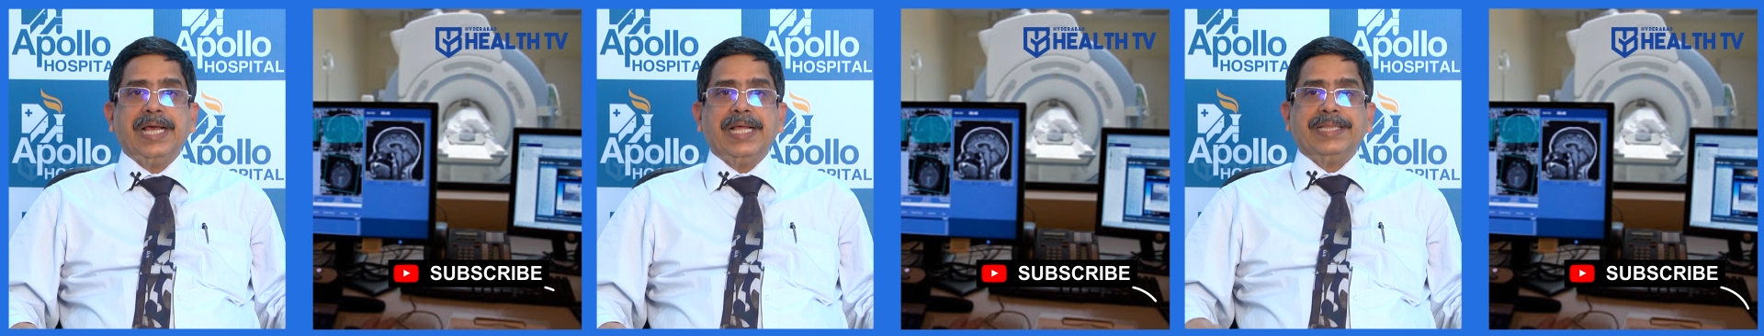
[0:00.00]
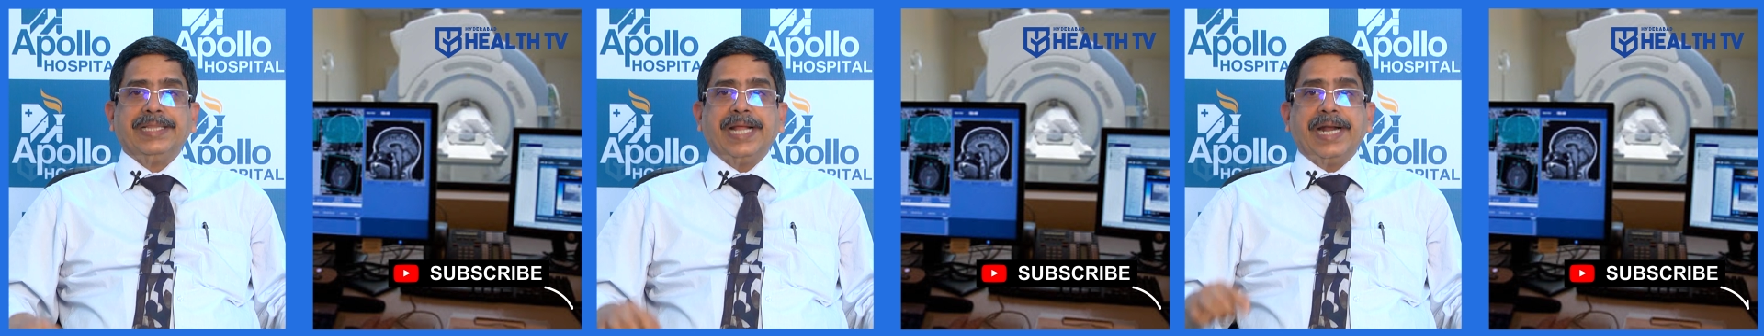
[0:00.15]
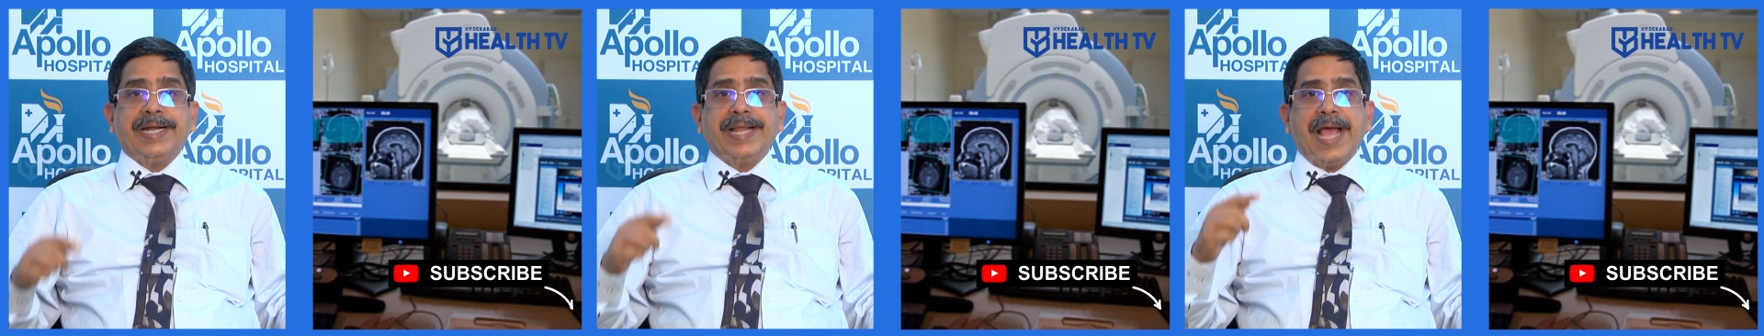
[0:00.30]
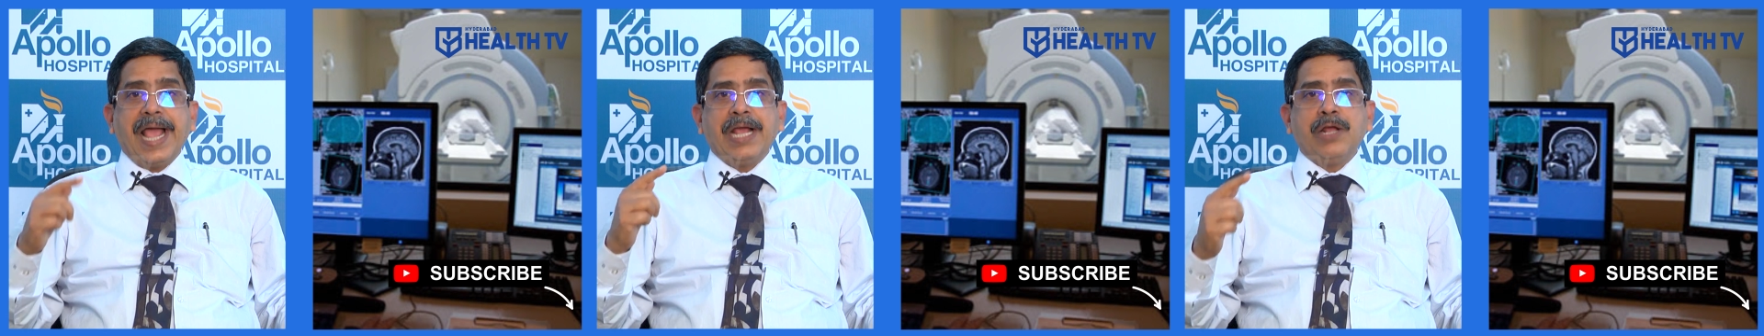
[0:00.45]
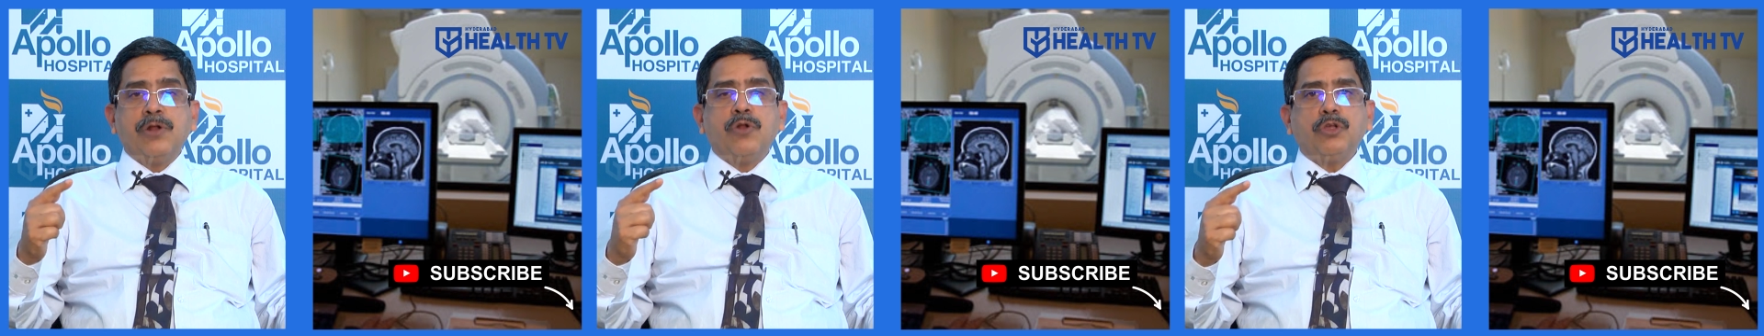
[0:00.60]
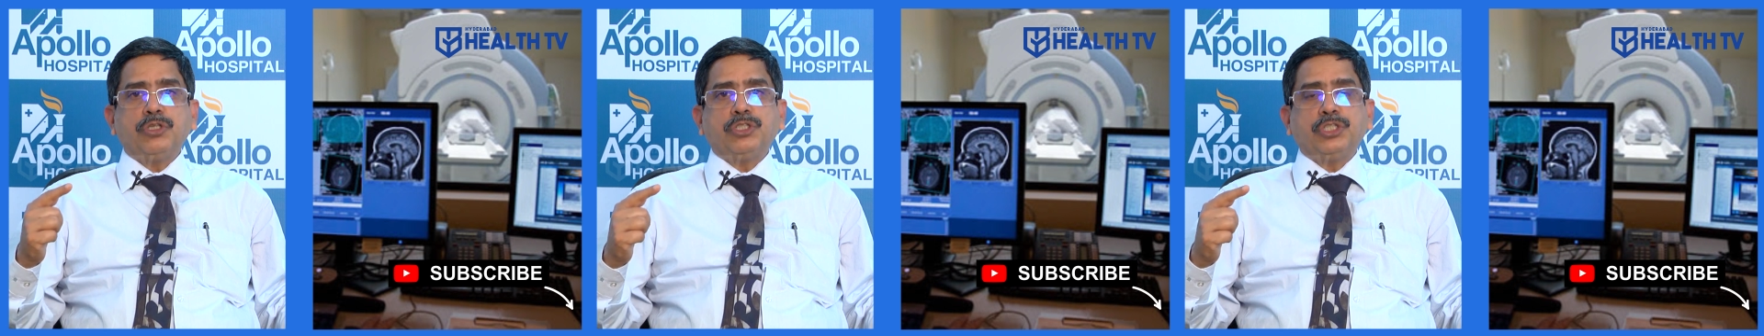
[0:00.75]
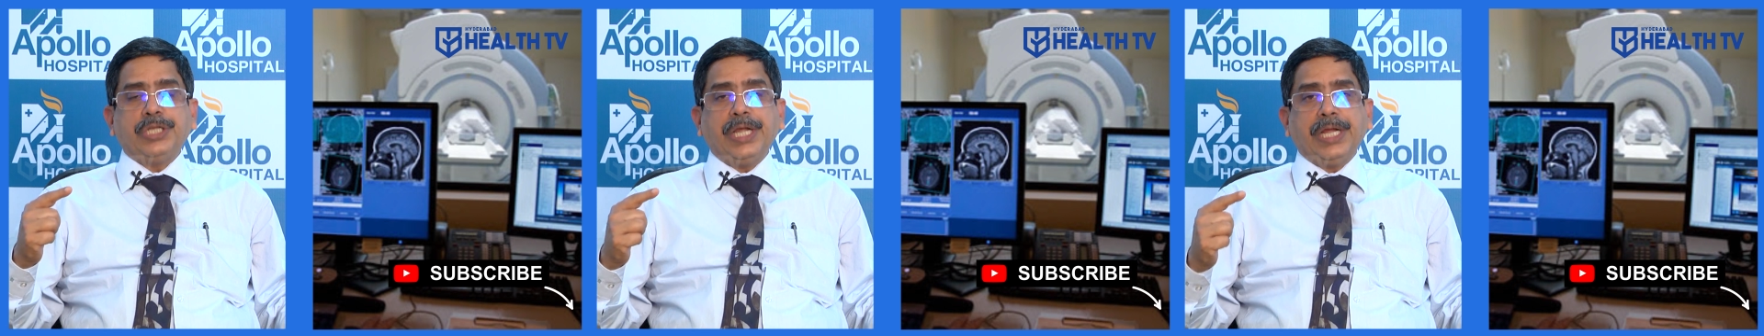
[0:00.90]
the
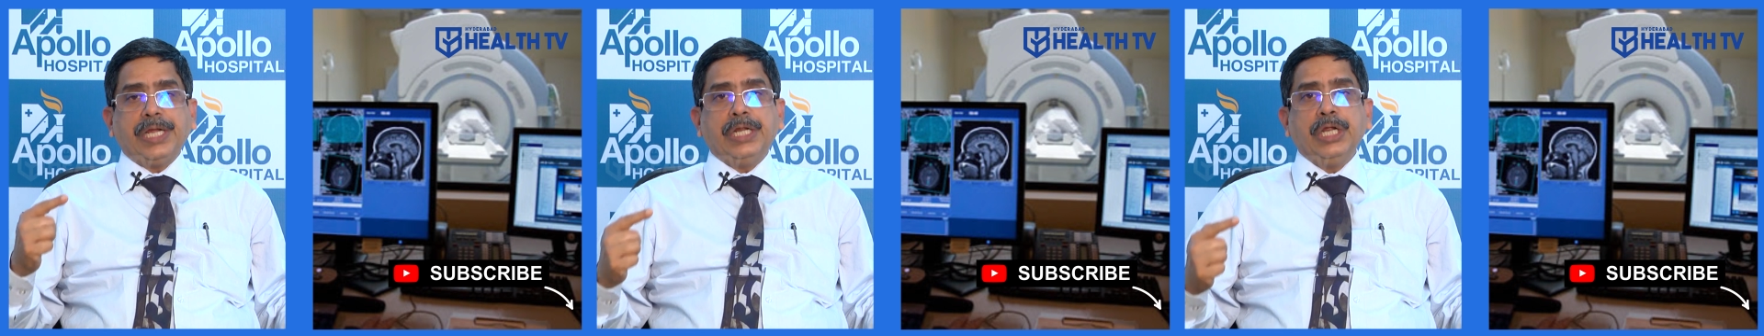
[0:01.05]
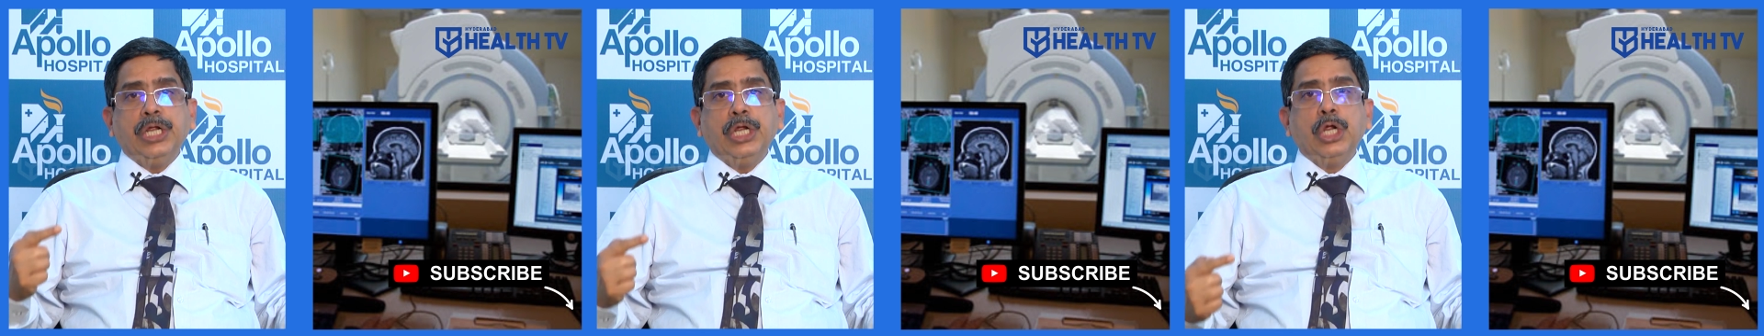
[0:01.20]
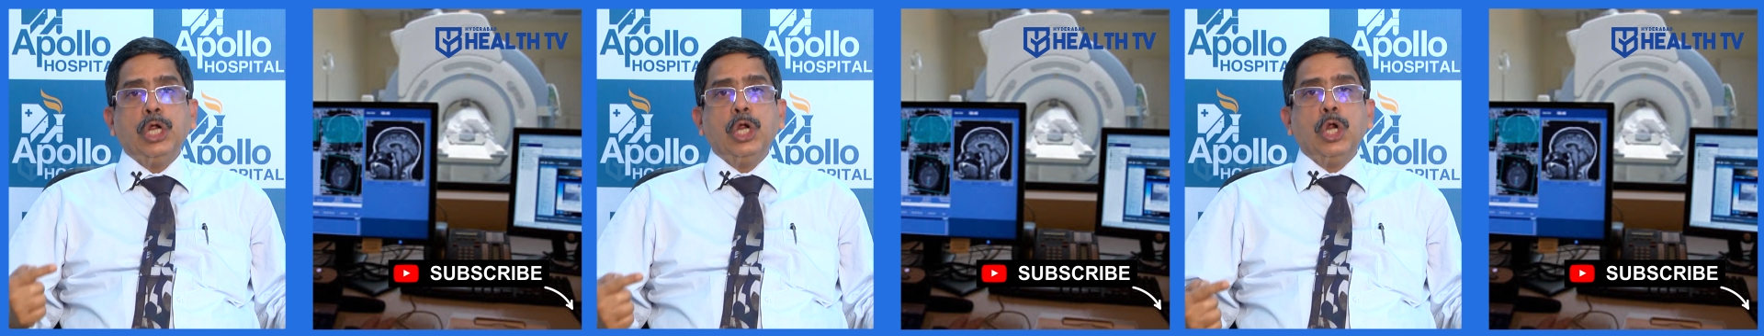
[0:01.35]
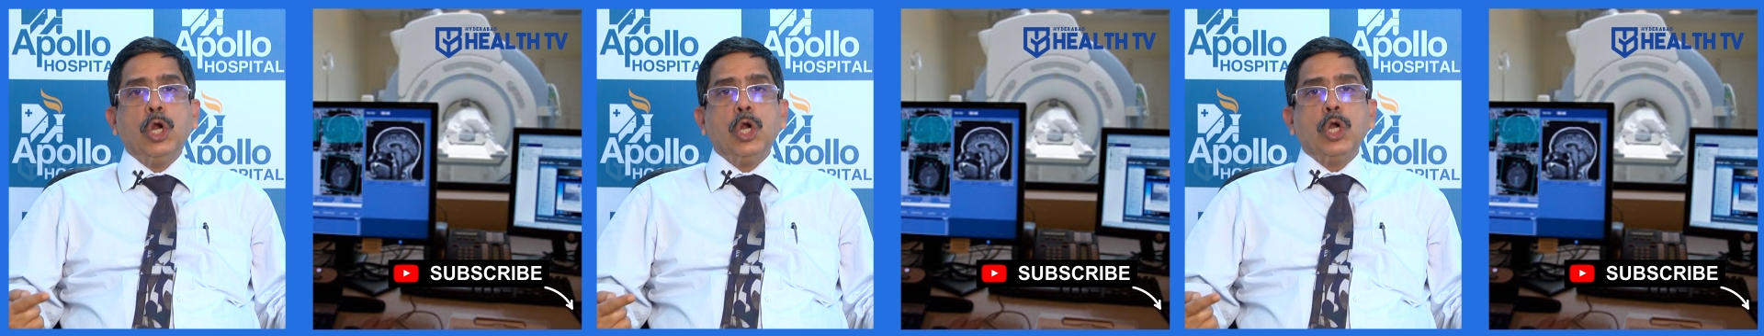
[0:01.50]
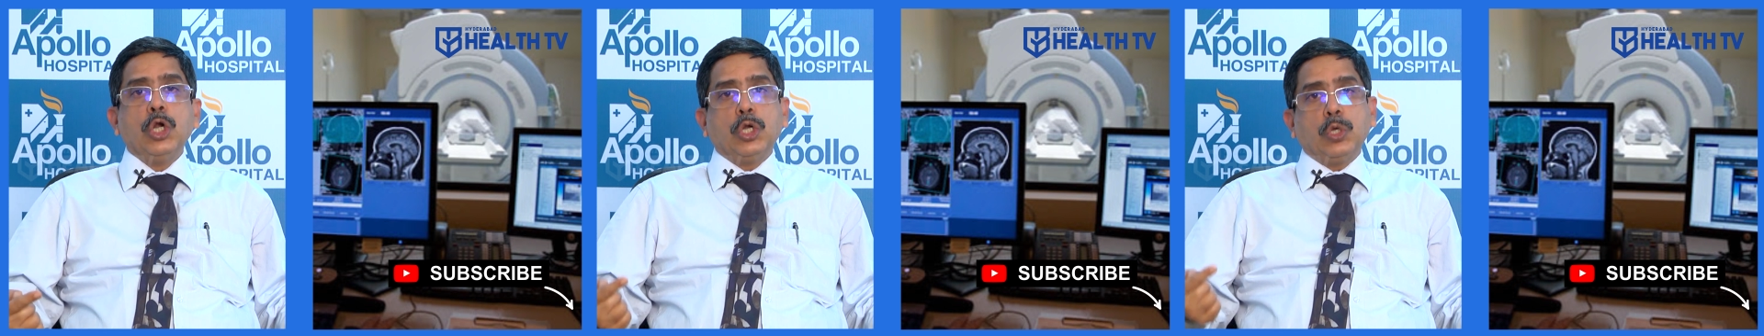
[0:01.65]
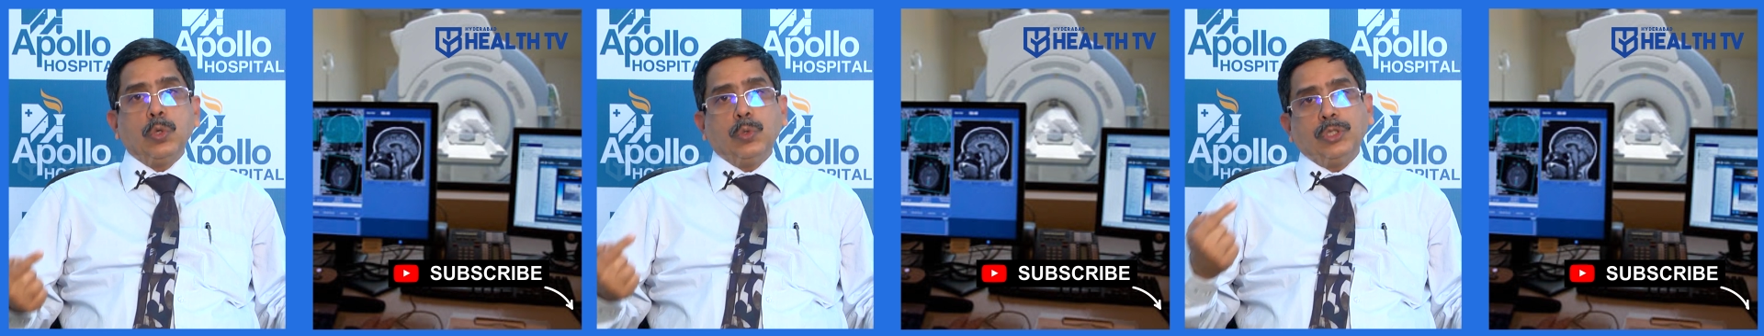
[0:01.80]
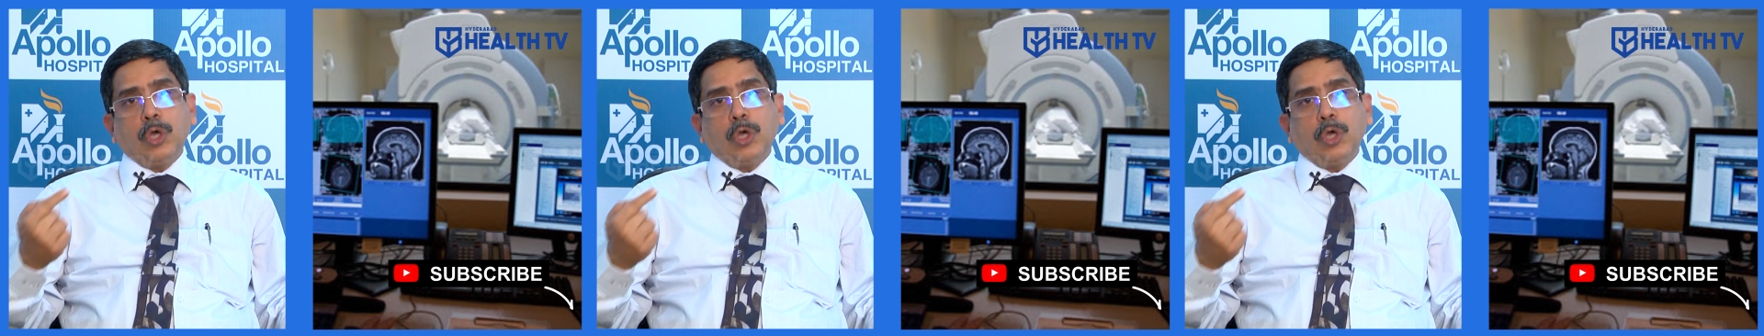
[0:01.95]
diagnostic to